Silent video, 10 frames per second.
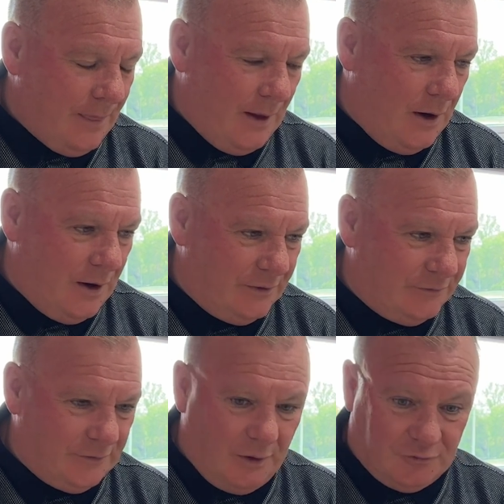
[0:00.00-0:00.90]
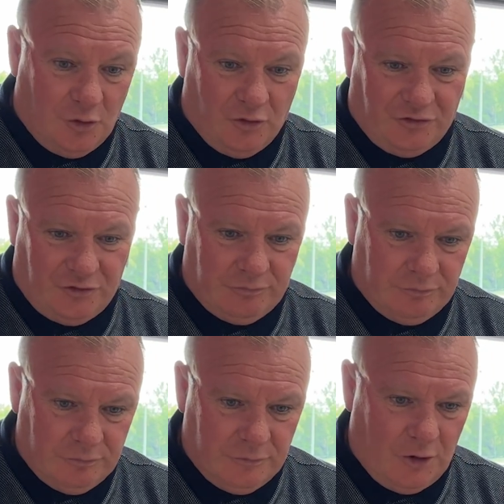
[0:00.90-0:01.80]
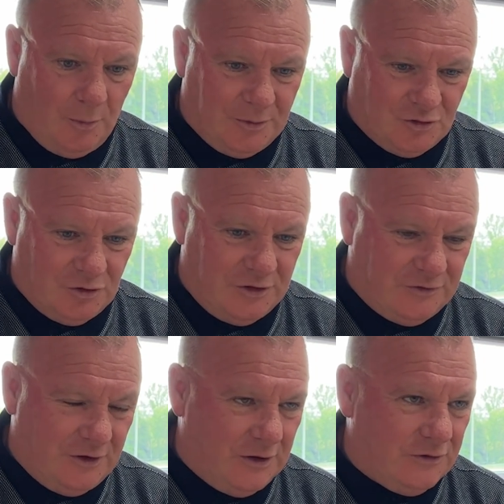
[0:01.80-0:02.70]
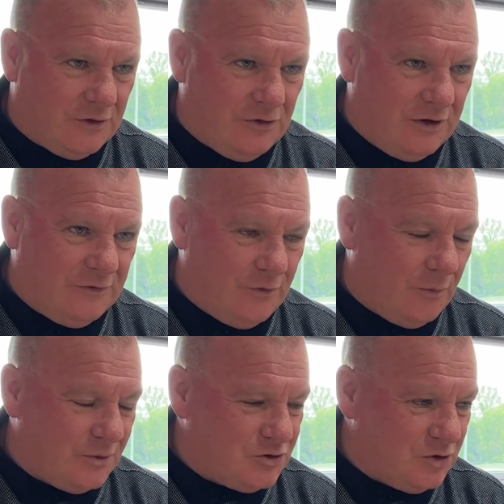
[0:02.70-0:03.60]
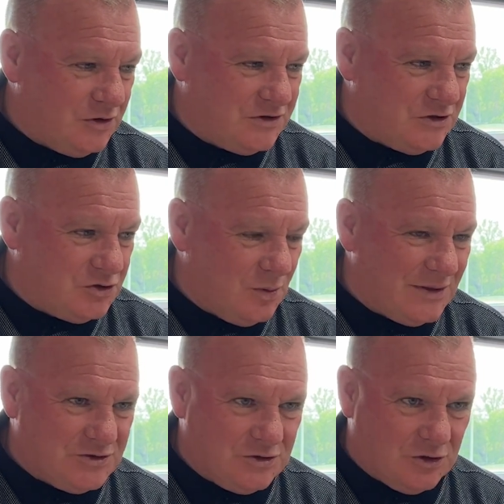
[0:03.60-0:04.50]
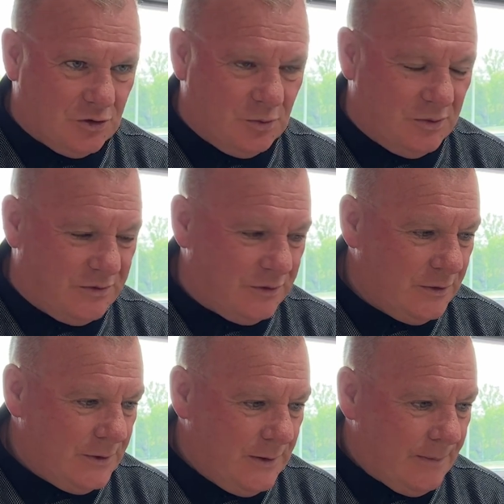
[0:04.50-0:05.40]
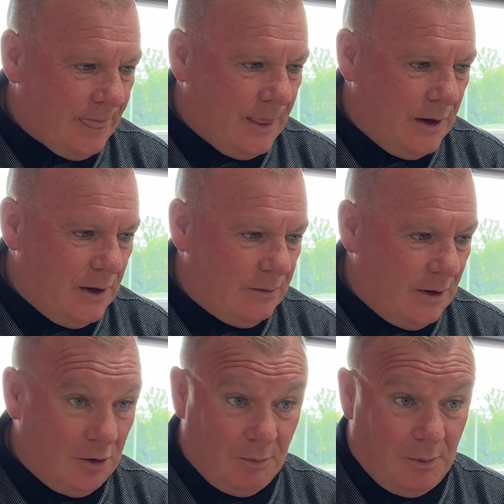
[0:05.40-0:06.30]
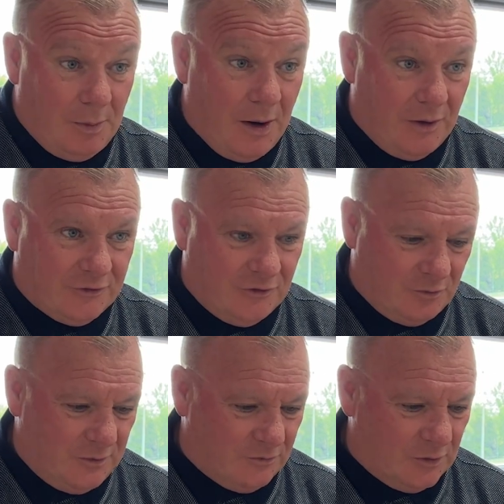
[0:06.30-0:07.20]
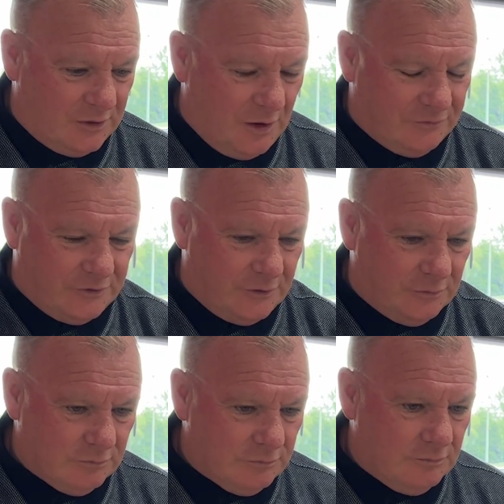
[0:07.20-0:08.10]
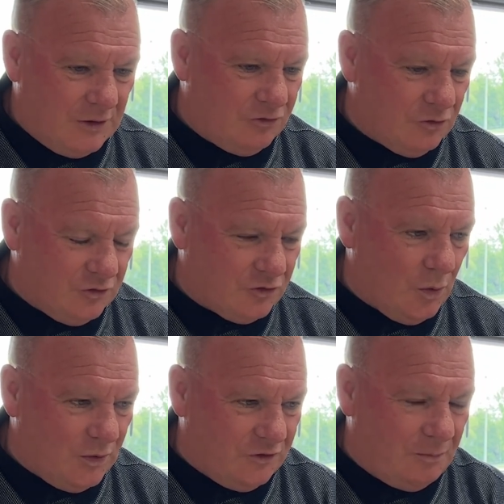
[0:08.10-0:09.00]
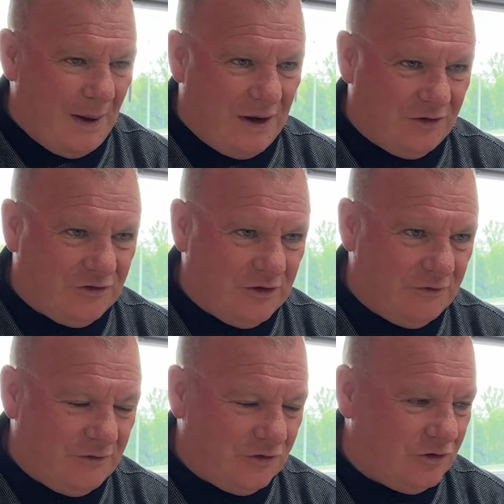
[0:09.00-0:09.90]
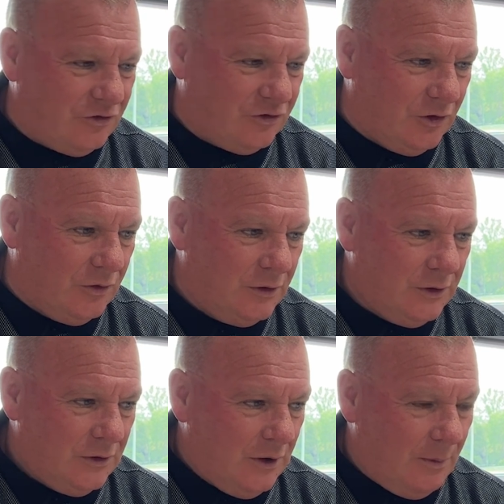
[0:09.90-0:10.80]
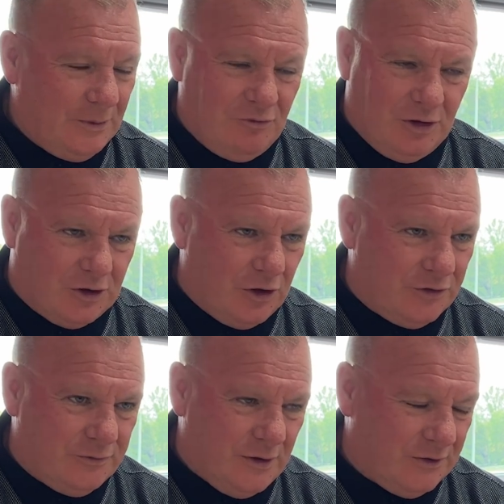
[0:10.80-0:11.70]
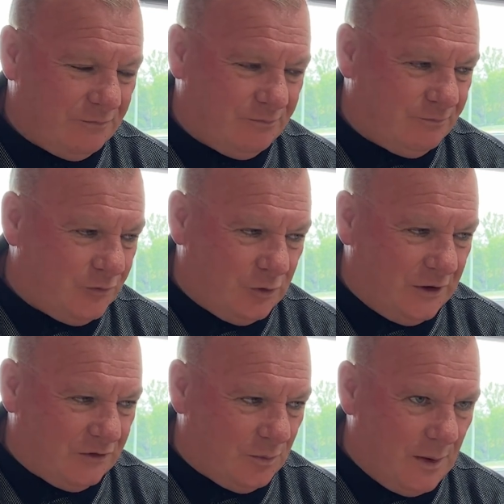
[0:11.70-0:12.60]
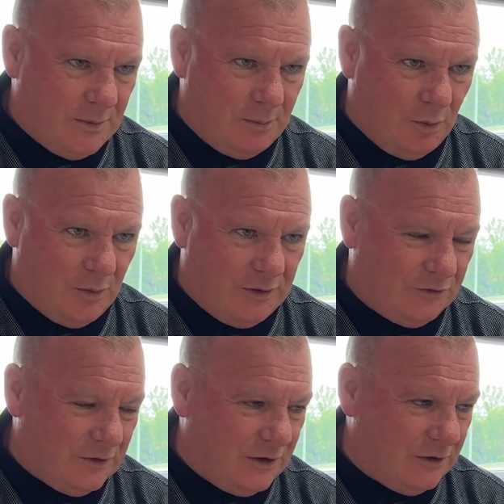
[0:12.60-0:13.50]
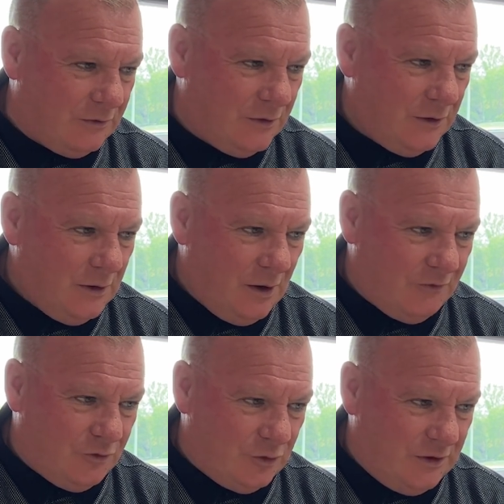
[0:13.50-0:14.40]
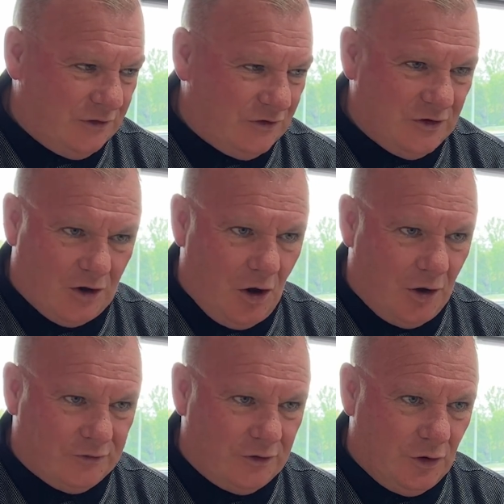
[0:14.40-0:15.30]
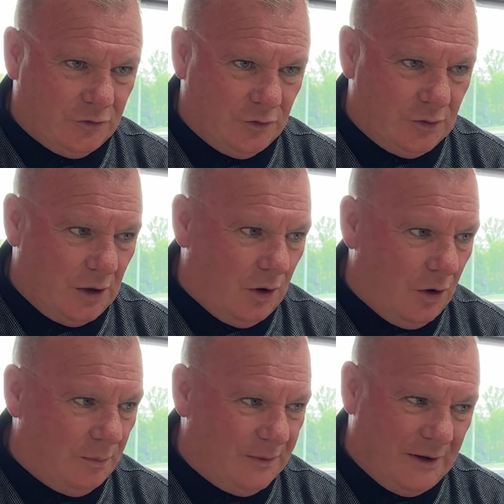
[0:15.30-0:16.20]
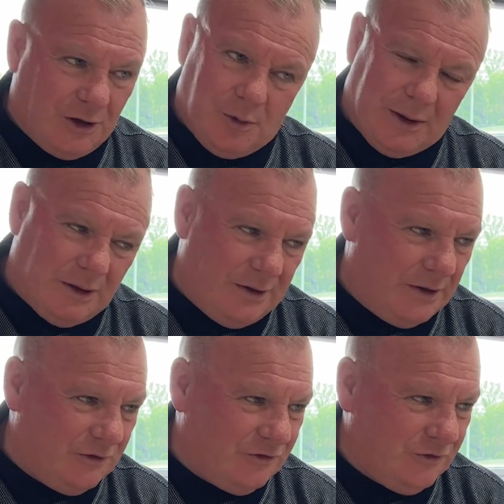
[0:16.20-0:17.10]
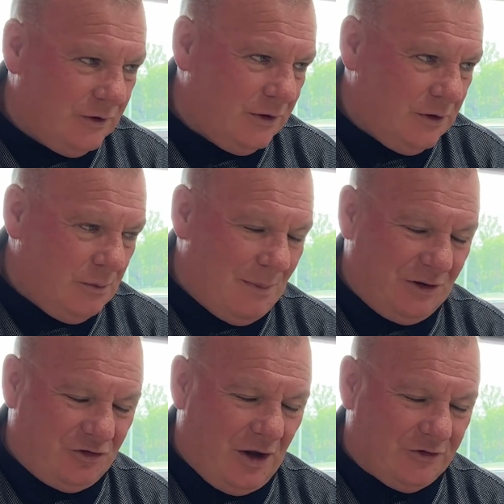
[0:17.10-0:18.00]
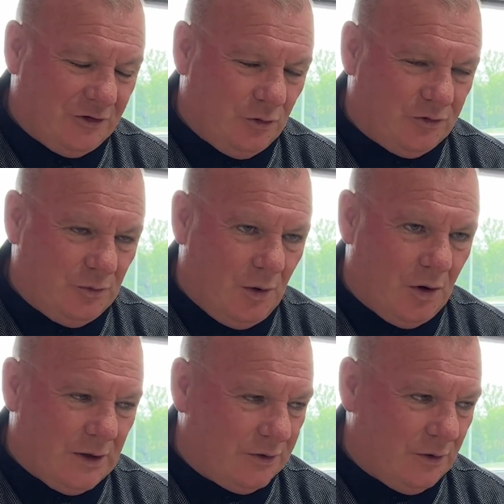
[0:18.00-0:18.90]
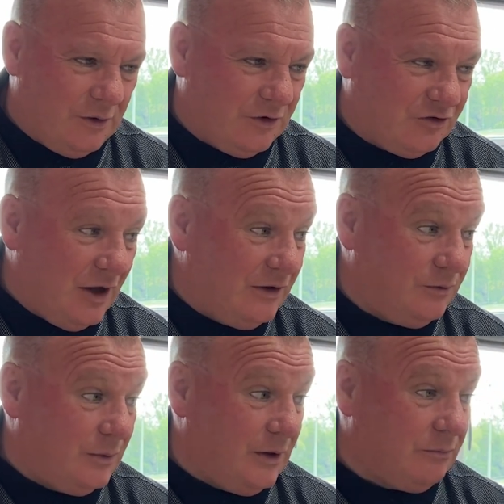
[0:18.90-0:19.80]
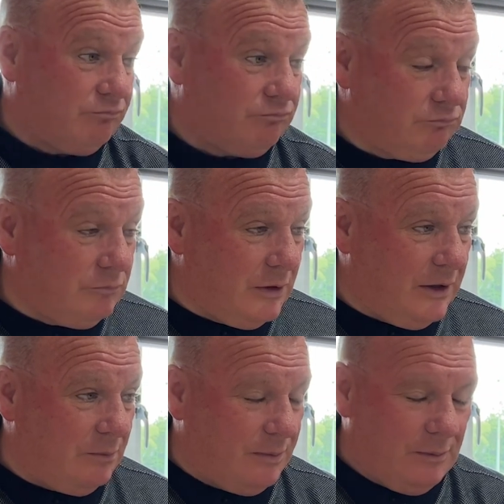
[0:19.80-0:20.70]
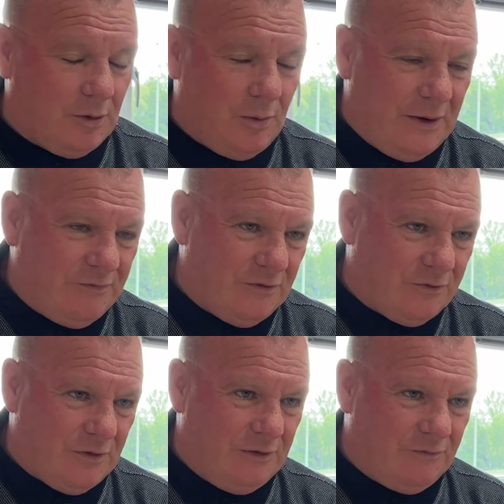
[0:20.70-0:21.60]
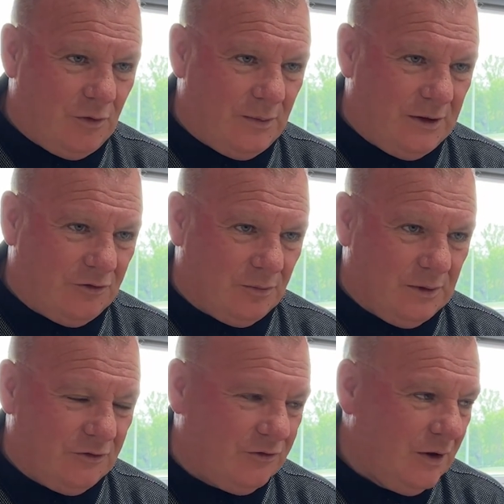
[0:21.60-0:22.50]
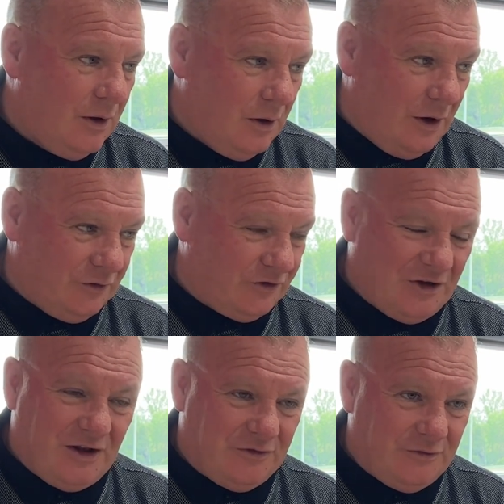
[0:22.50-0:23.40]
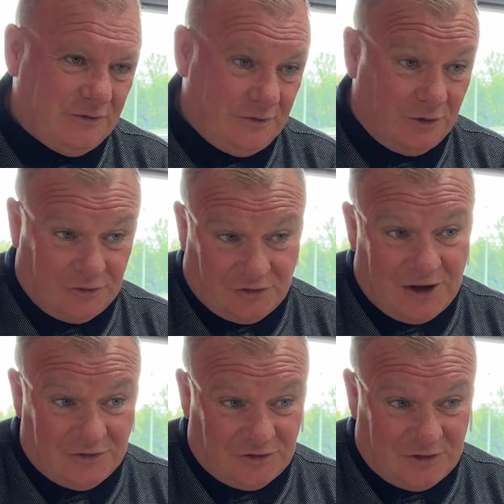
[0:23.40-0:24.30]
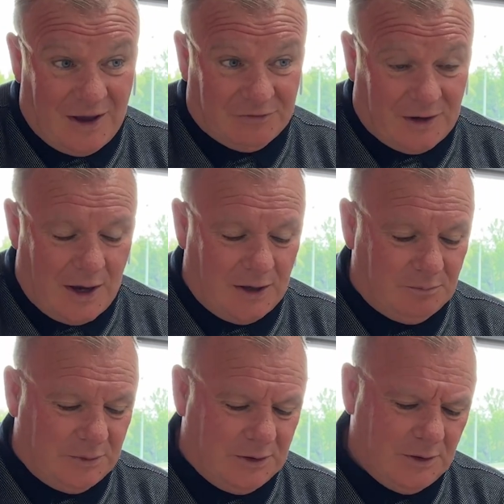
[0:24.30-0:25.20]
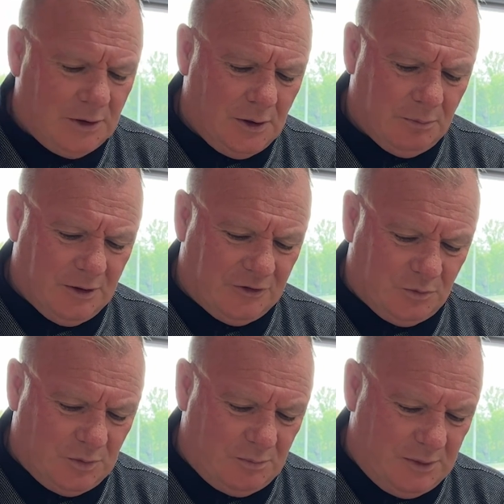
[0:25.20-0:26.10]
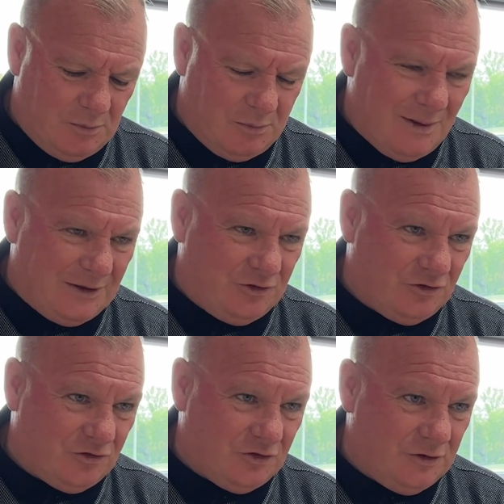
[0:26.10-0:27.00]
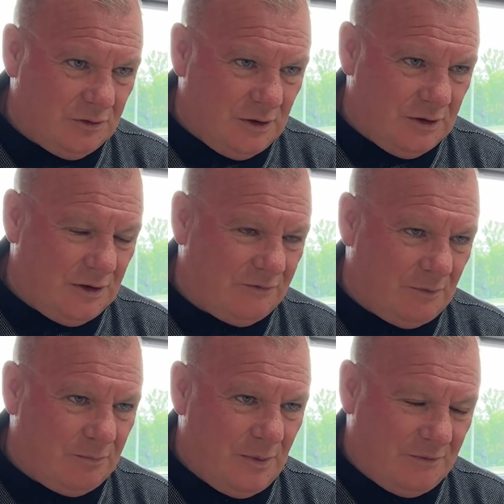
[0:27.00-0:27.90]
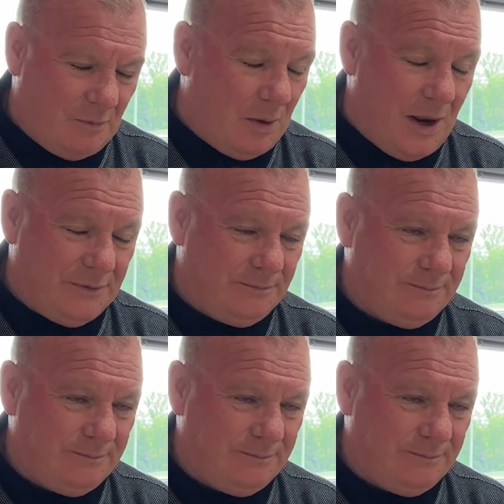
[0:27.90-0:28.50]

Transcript: and of course the opportunity and the creative opportunity to add to the group with uh, a number of players because we've got to have to make sure the squad is balanced and efficient. So I've been really good. I had a few days away with the boys and then a, a few days in the garden, not doing a lot. But then quickly, it's manager has to go to work. I don't understand when I hear people go away for three and four weeks, which I understand understand the staff can, but players want to beat with managers and, and have, a, have a plan.